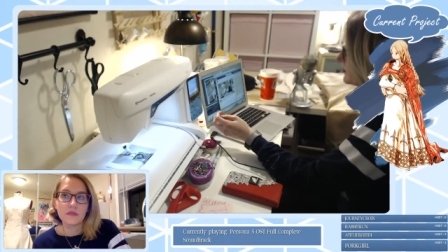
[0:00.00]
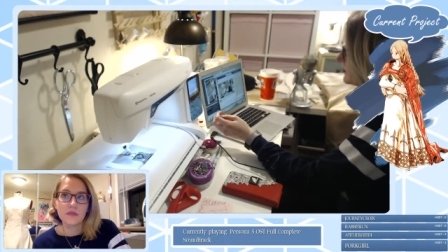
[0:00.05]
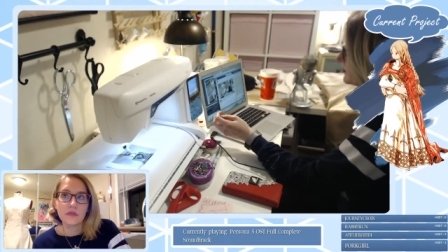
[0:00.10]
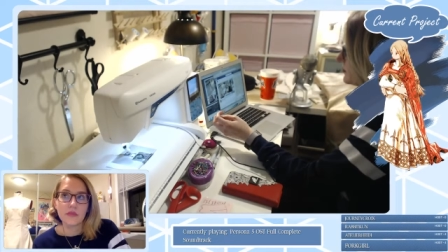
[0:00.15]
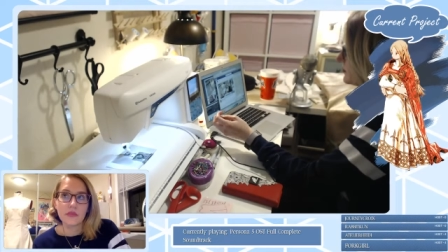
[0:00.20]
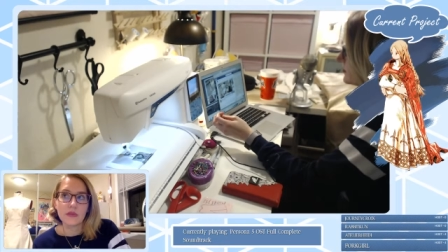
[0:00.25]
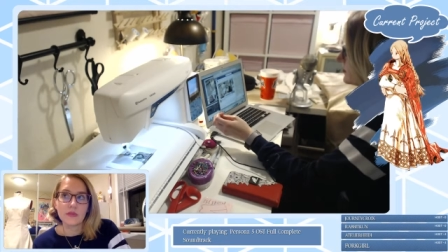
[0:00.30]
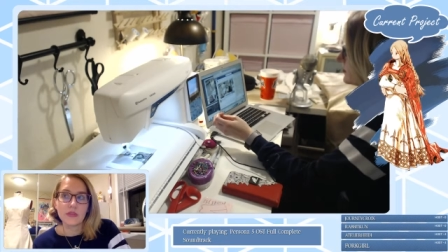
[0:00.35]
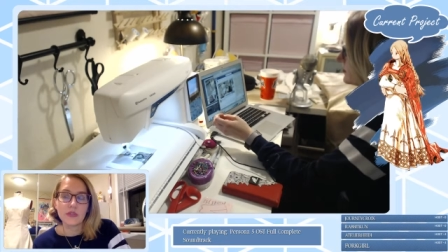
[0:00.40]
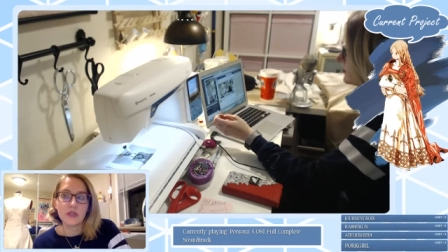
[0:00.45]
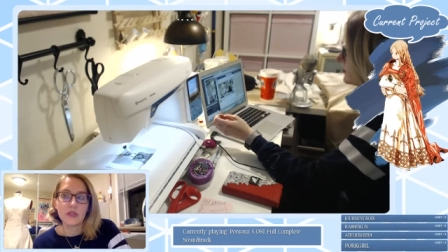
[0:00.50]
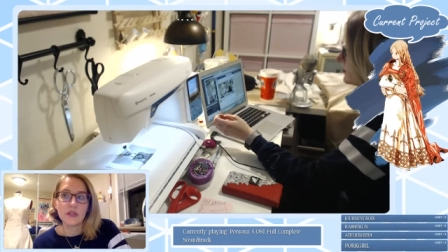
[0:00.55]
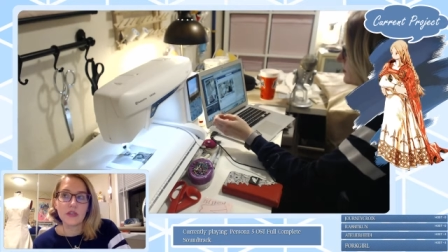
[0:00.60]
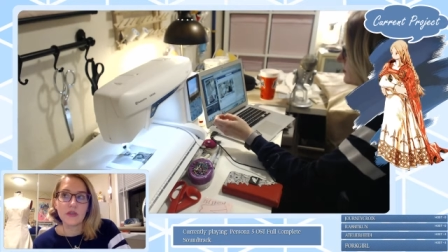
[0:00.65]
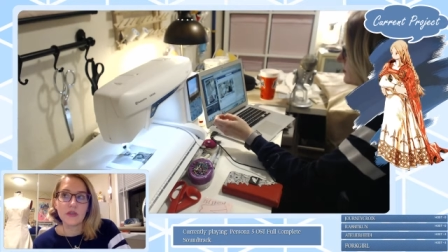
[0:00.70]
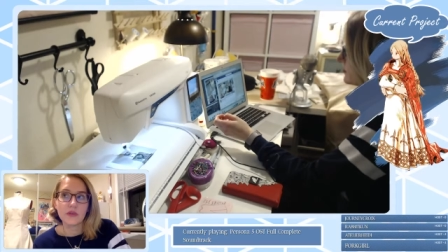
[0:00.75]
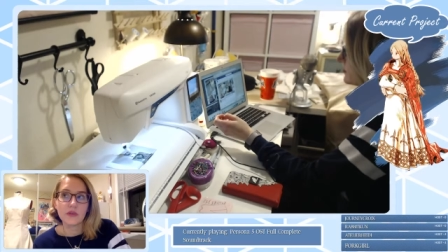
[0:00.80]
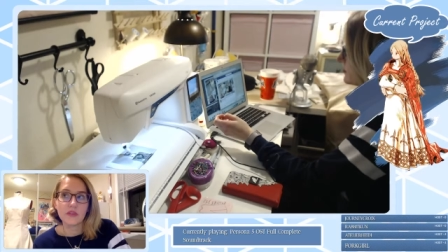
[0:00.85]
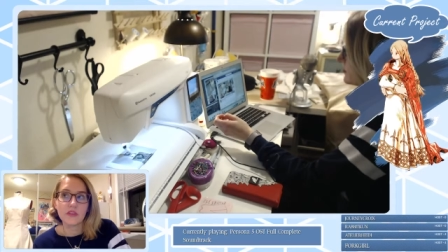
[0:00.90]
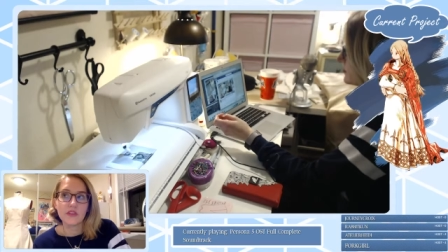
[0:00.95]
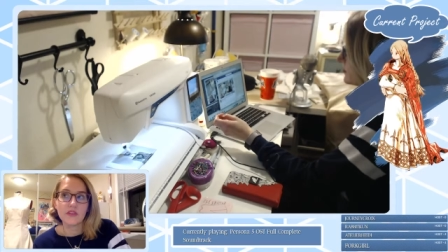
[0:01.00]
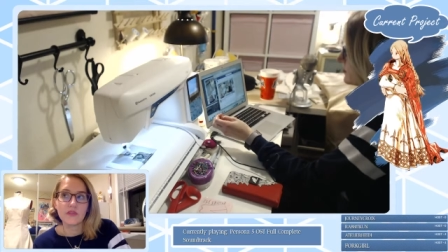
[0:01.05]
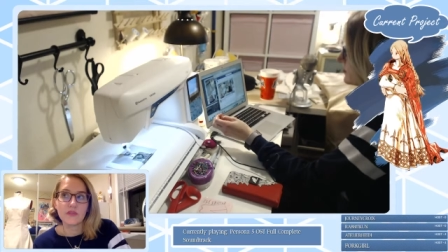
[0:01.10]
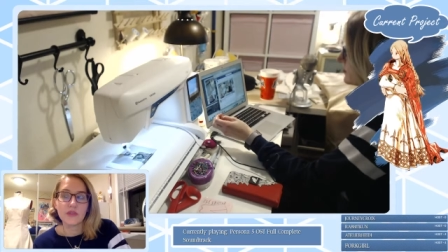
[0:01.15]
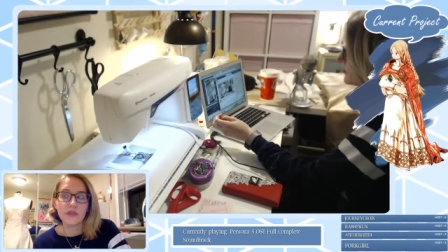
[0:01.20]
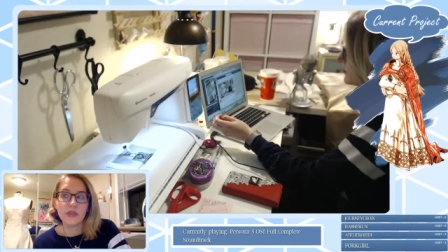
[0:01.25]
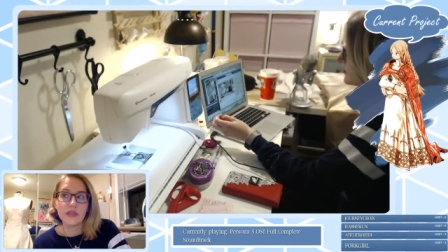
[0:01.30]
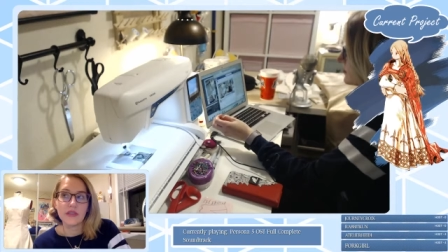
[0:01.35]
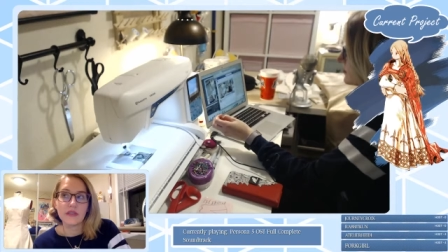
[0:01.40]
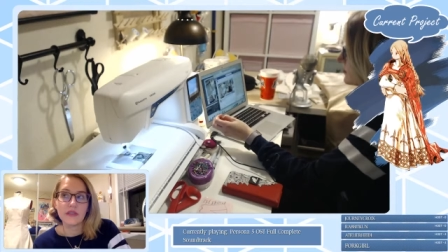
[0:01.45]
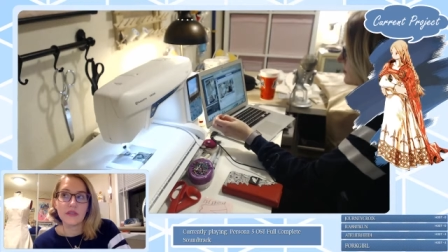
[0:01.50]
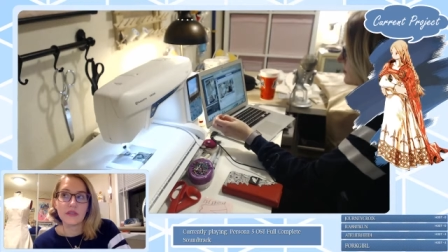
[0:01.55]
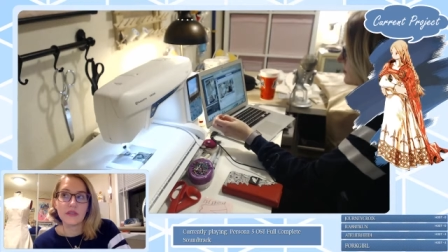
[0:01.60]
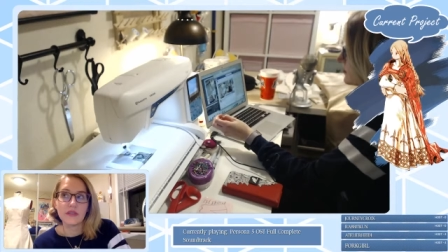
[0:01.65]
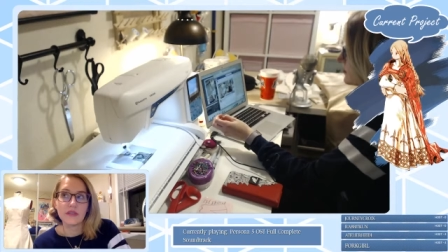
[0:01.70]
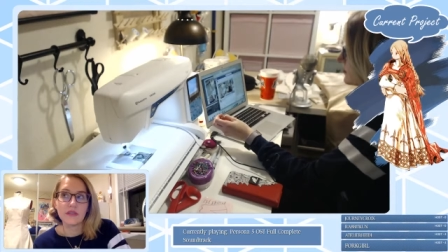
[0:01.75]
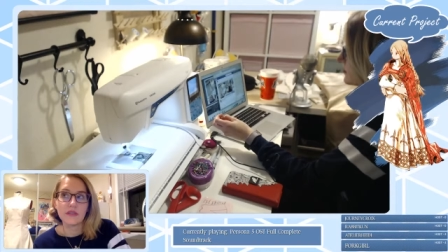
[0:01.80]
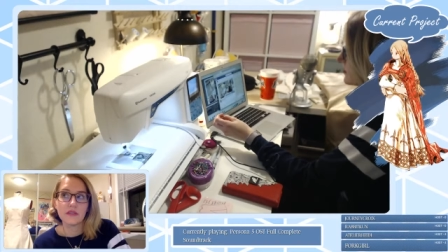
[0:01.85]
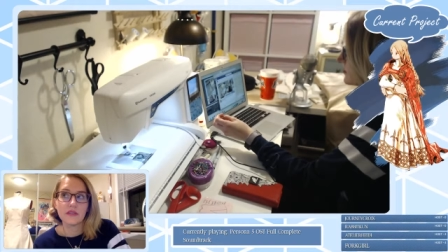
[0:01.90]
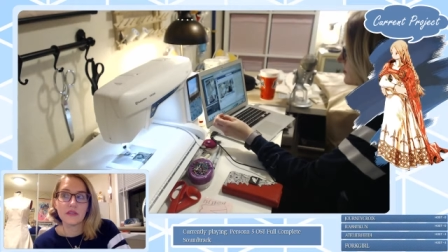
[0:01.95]
I'm trying to think what else I've played.
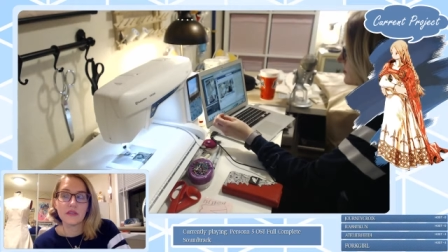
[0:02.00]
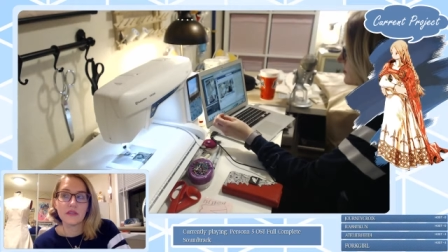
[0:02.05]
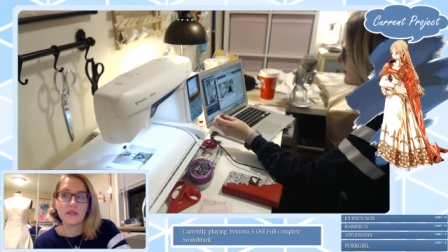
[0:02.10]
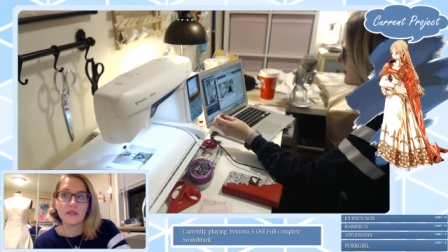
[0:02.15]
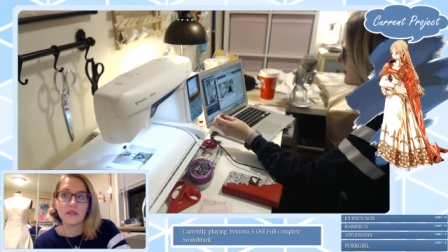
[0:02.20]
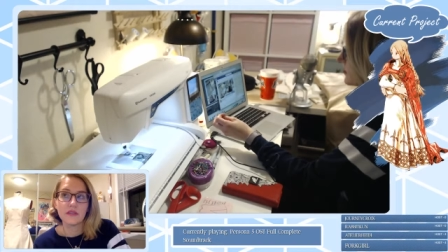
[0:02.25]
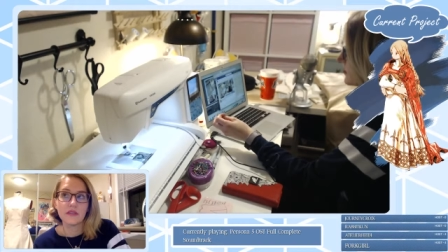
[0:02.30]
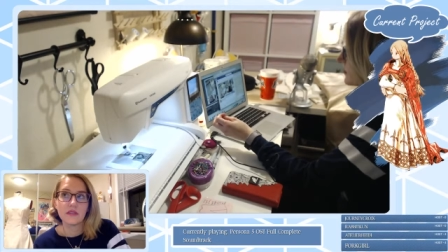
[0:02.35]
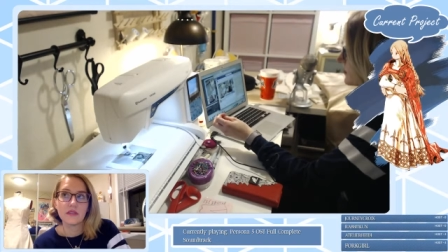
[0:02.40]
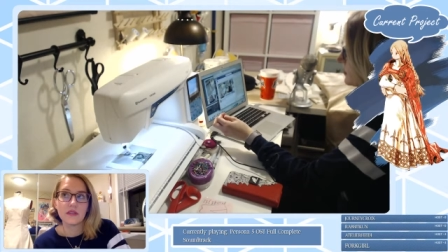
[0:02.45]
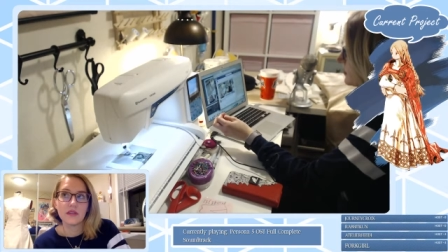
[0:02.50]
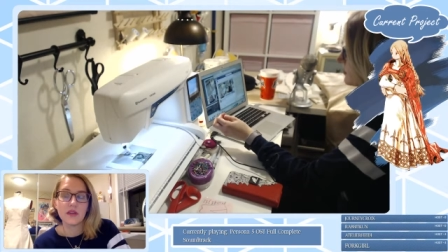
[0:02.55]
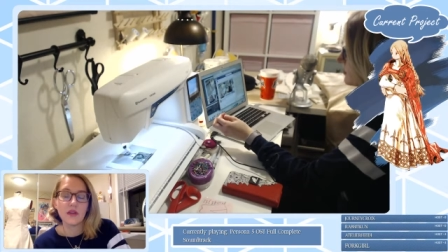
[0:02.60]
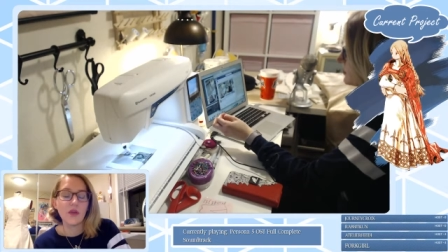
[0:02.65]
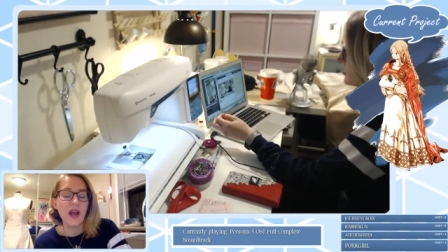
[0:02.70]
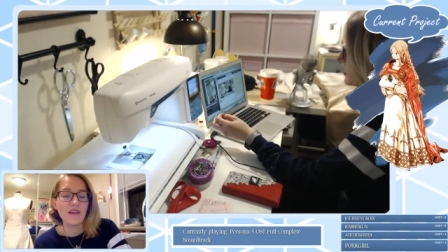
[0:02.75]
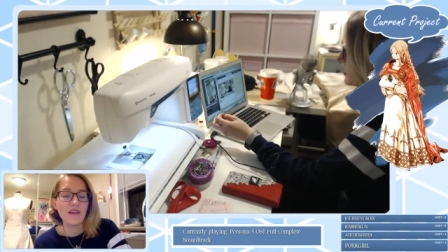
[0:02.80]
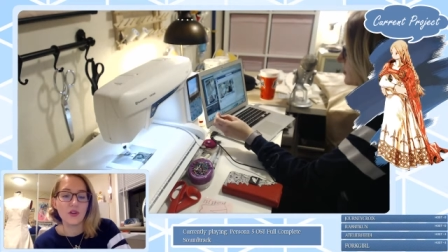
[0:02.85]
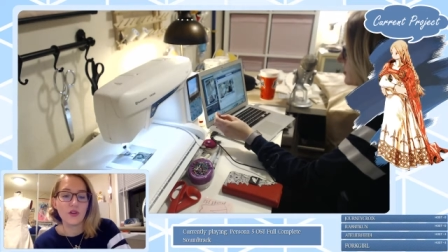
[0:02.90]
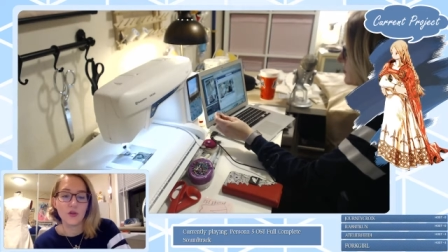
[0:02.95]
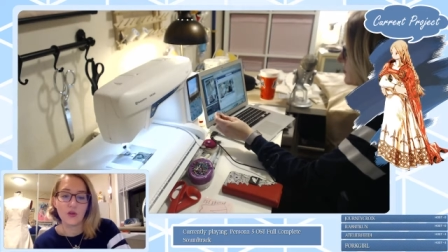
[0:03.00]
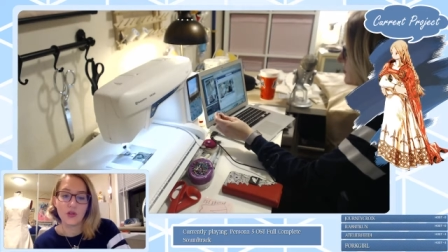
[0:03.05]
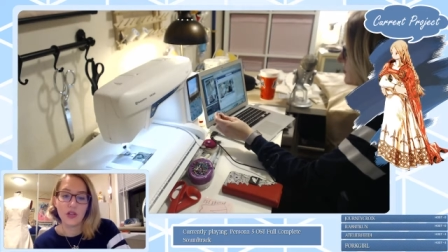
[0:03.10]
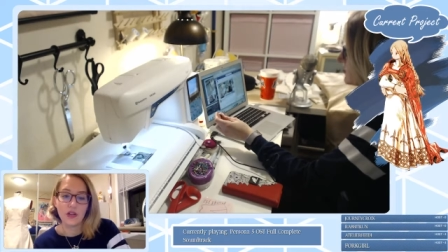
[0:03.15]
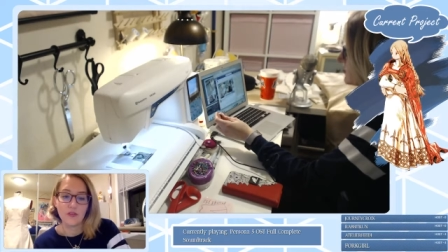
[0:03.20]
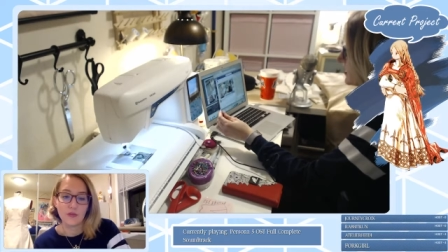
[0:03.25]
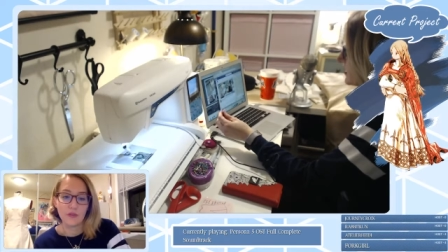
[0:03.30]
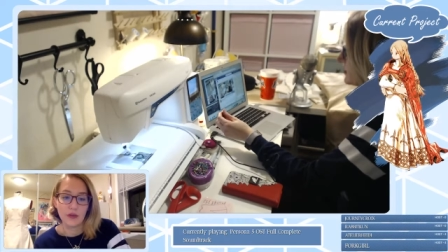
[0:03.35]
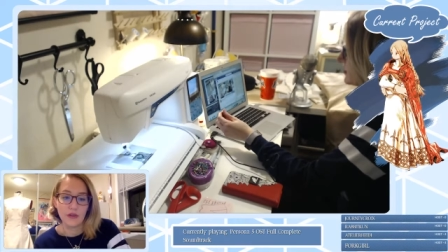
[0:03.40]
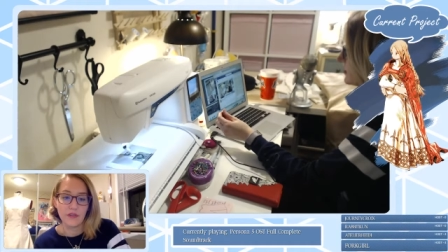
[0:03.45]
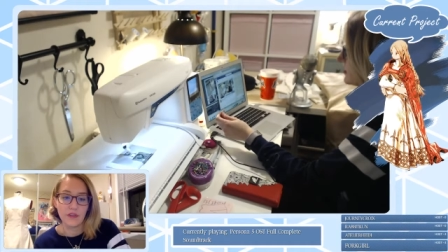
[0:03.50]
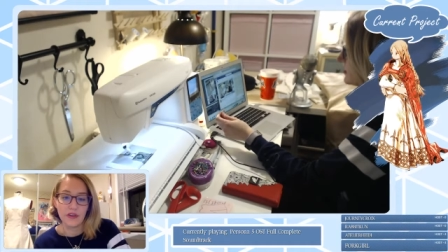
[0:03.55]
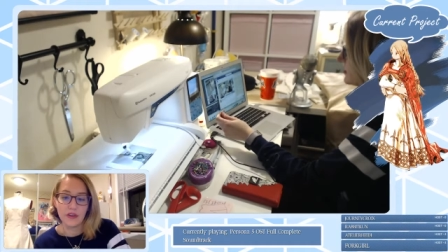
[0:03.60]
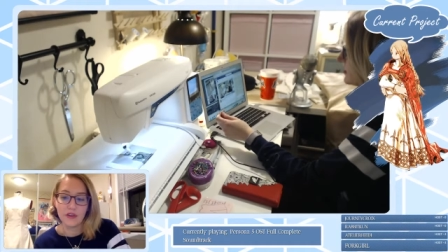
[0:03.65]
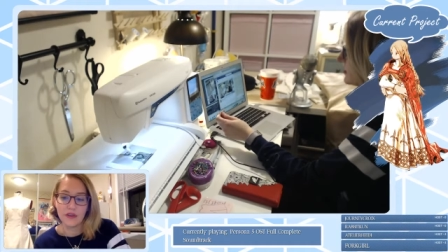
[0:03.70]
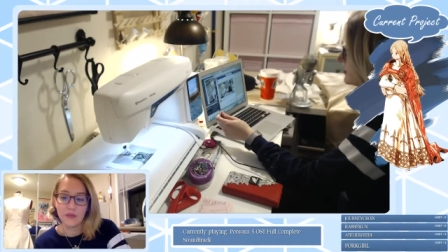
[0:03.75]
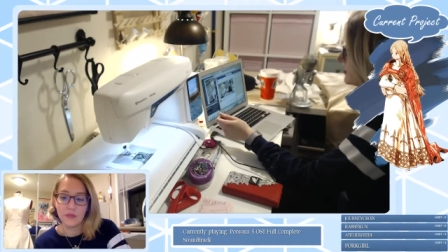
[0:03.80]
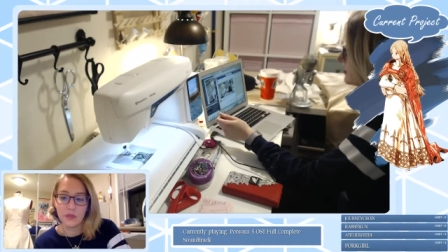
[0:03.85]
I don't have a whole lot for my Vita,